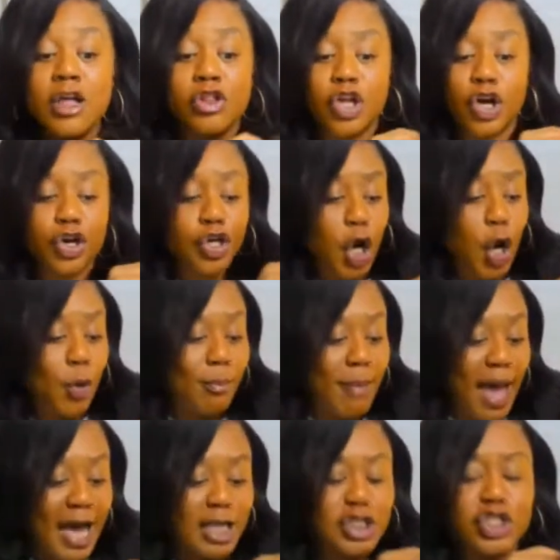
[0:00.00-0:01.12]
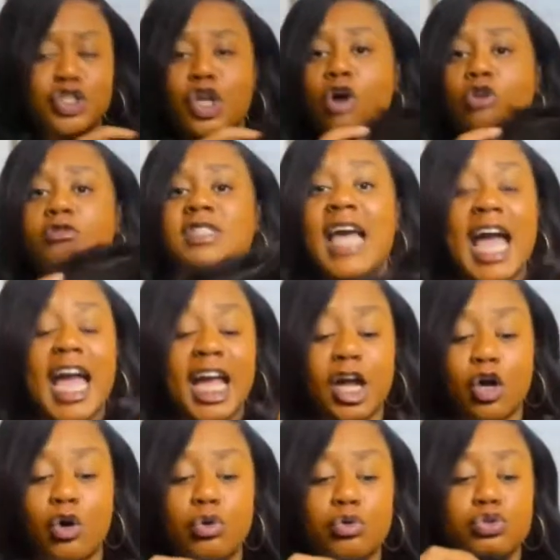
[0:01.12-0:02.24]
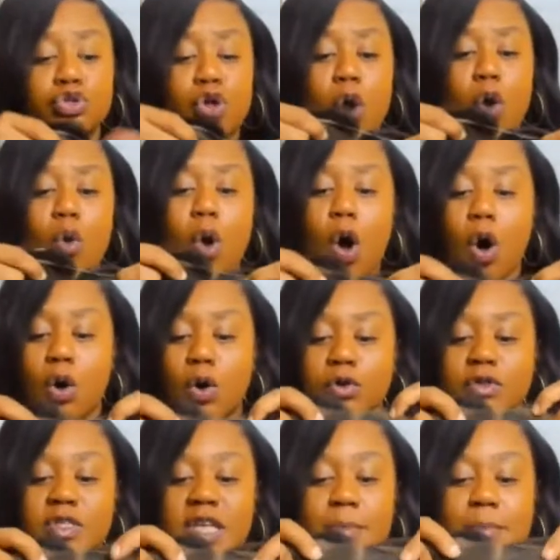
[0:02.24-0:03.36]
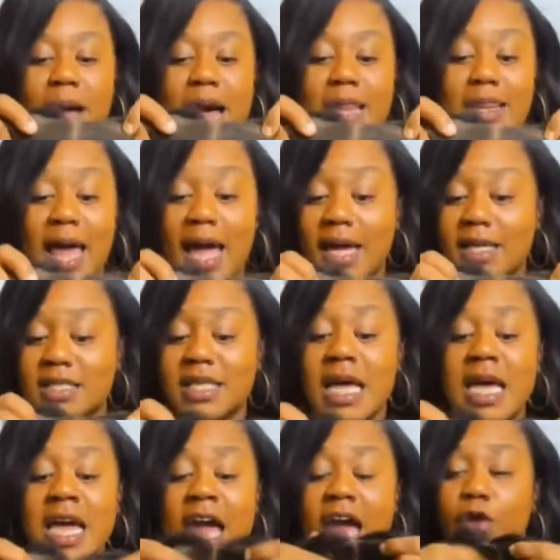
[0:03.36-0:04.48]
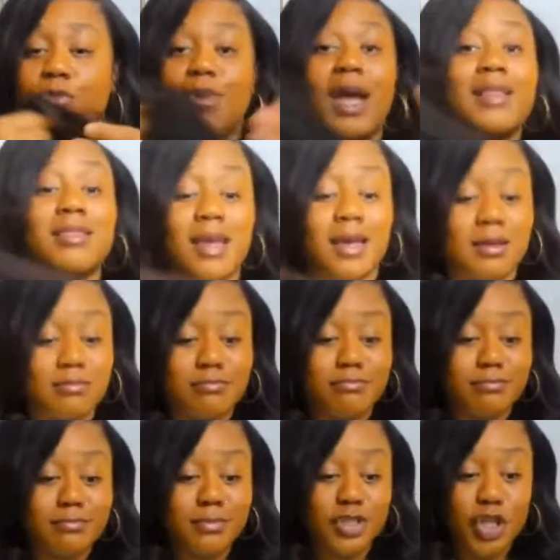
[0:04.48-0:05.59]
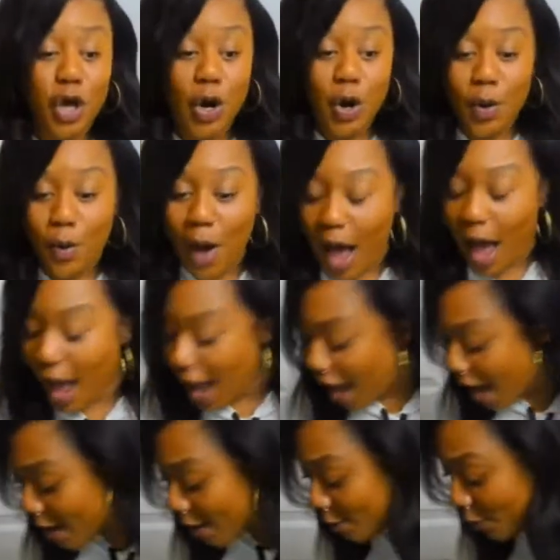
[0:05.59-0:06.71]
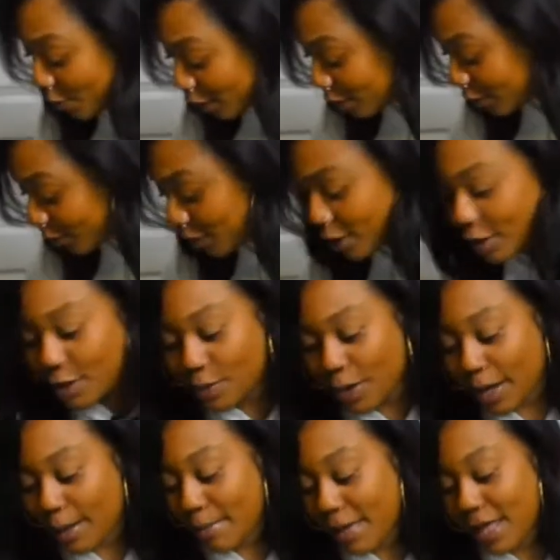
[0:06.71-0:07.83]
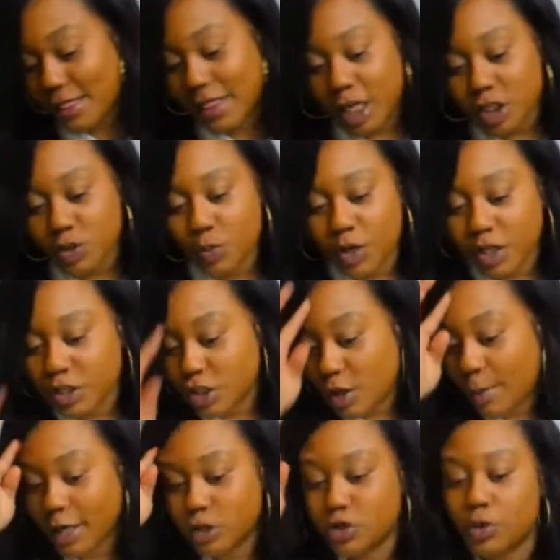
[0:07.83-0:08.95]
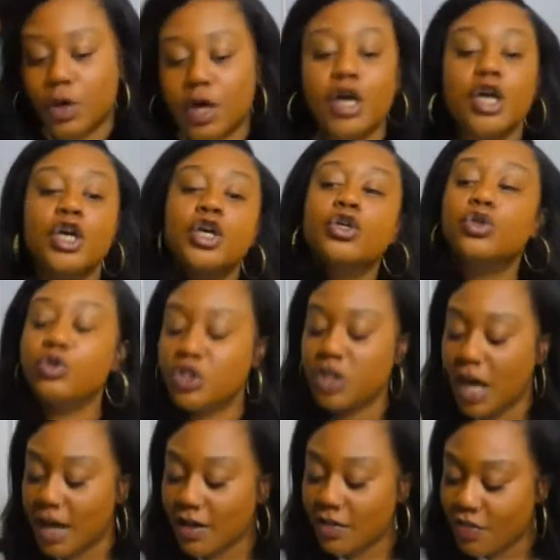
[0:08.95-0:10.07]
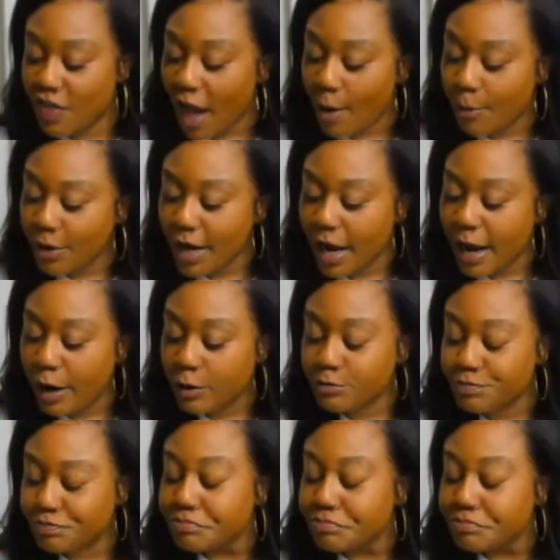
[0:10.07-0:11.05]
There are no mats, no tangles, no holes in my lace, nothing. So I really, really recommend this one. So make sure you check that one out.